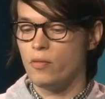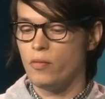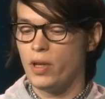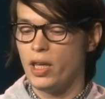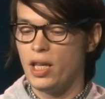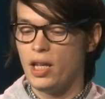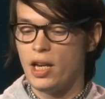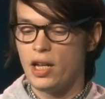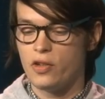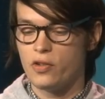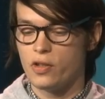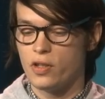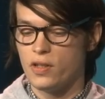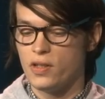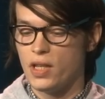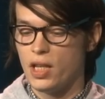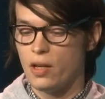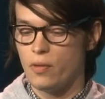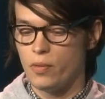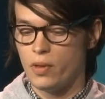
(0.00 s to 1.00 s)
we can't actually
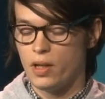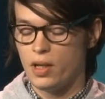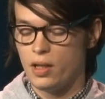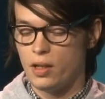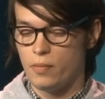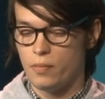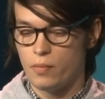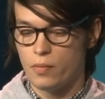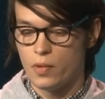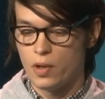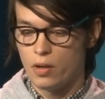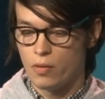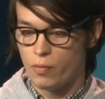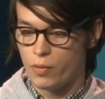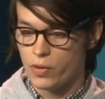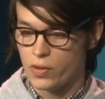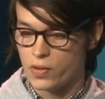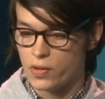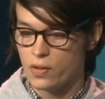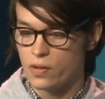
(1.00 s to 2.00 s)
say with any
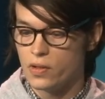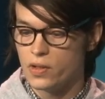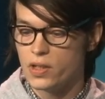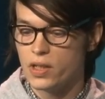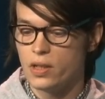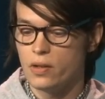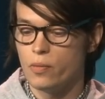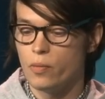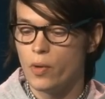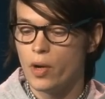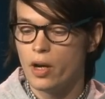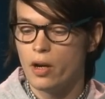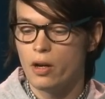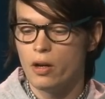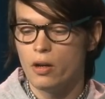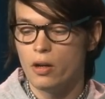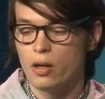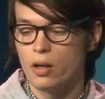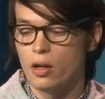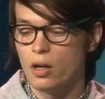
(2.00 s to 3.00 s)
real certainty
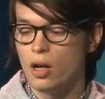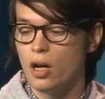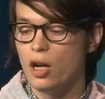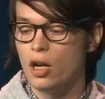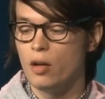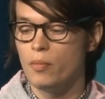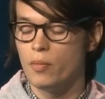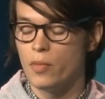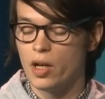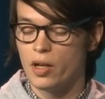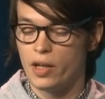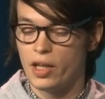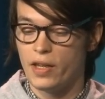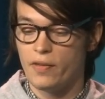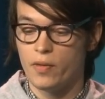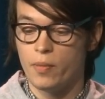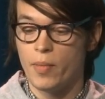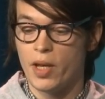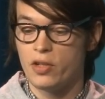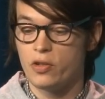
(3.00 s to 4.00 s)
where um, a
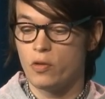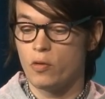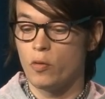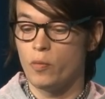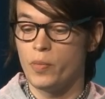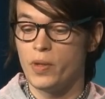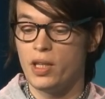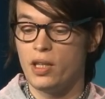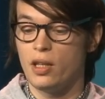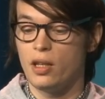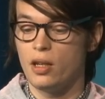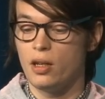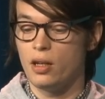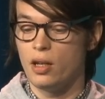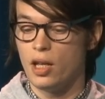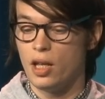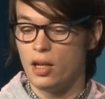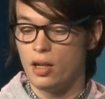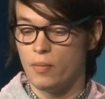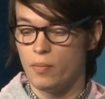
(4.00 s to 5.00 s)
given metric will be in,
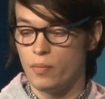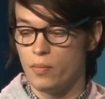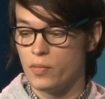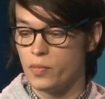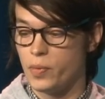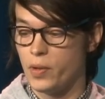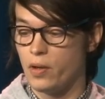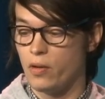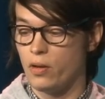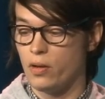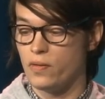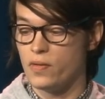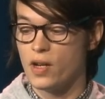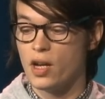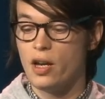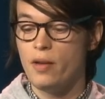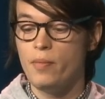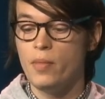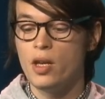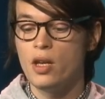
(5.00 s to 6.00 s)
in a period of
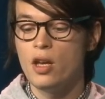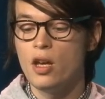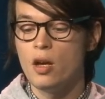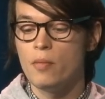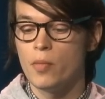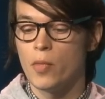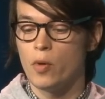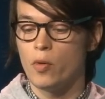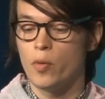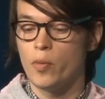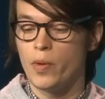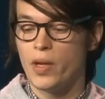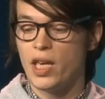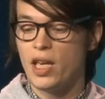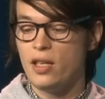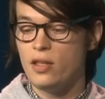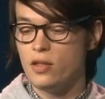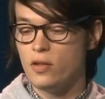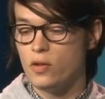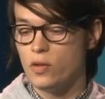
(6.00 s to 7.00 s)
time. But what we
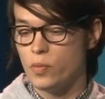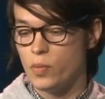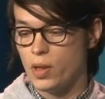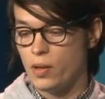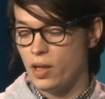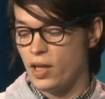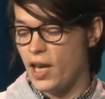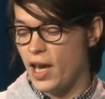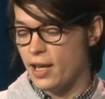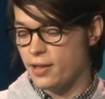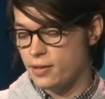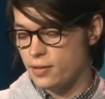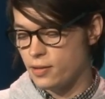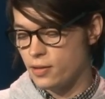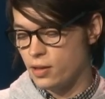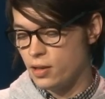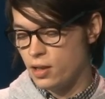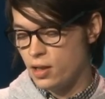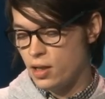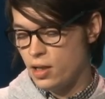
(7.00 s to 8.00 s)
can do is we can guess.
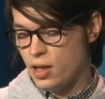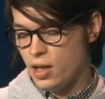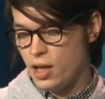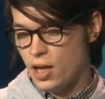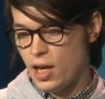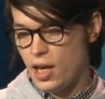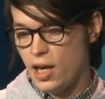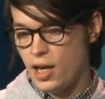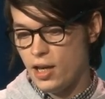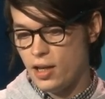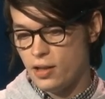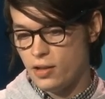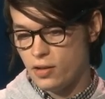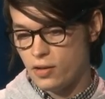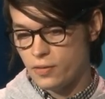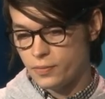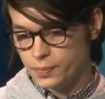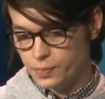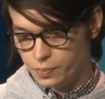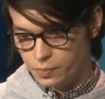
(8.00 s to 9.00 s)
And
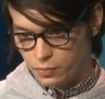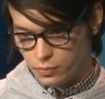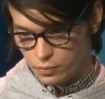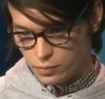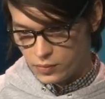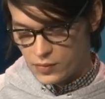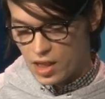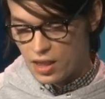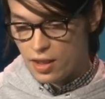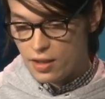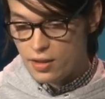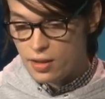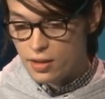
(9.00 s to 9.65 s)
this